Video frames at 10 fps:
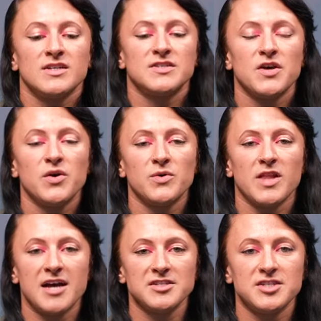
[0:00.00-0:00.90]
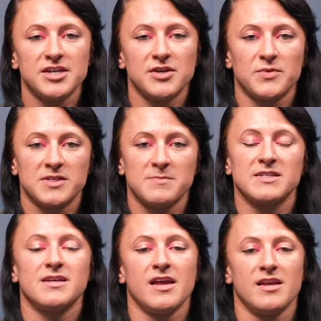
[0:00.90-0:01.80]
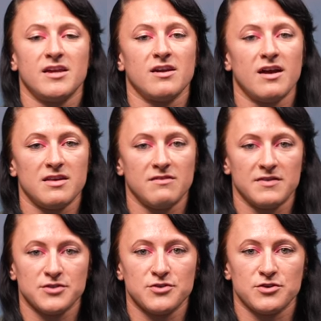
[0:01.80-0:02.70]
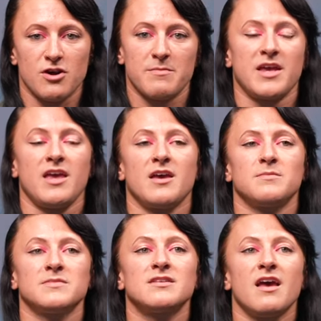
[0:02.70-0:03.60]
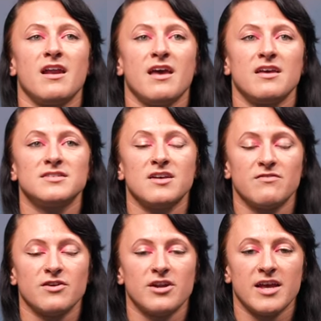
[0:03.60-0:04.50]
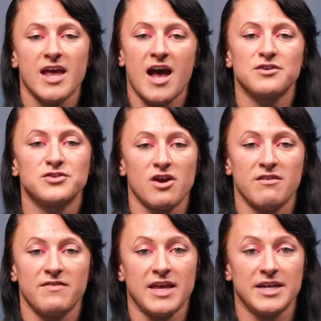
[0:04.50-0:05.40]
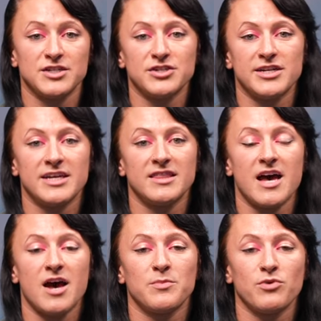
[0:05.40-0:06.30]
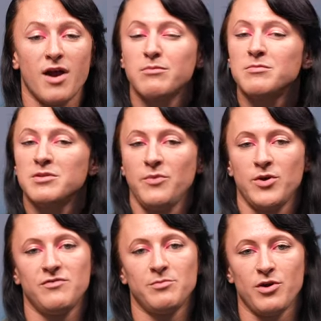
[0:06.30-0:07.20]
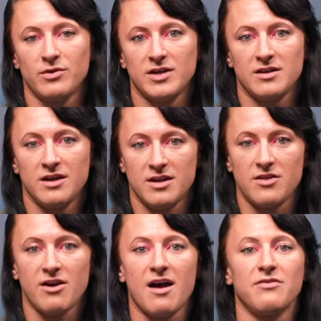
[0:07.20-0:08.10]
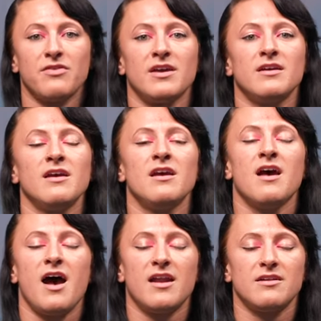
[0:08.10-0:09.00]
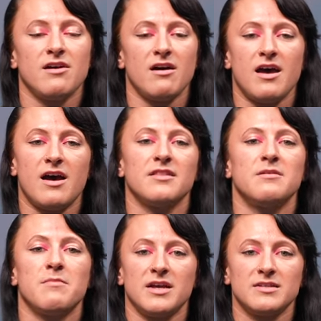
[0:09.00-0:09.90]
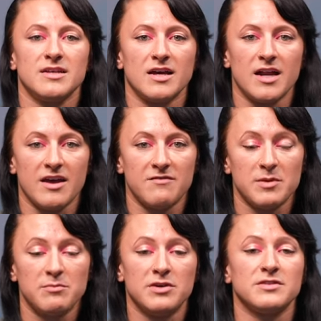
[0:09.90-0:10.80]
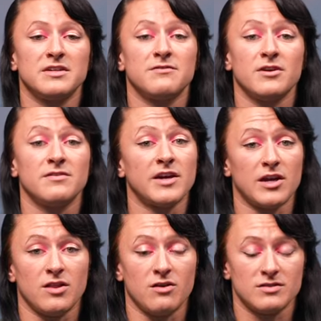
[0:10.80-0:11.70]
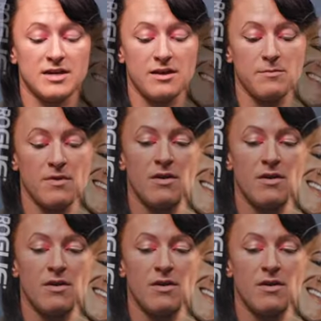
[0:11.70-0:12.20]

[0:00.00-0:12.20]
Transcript: So last year was my second year at the official strongman games, and I suffered a catastrophic injury that probably would have broken another athlete had I not had the mindset I have been building for a very long time.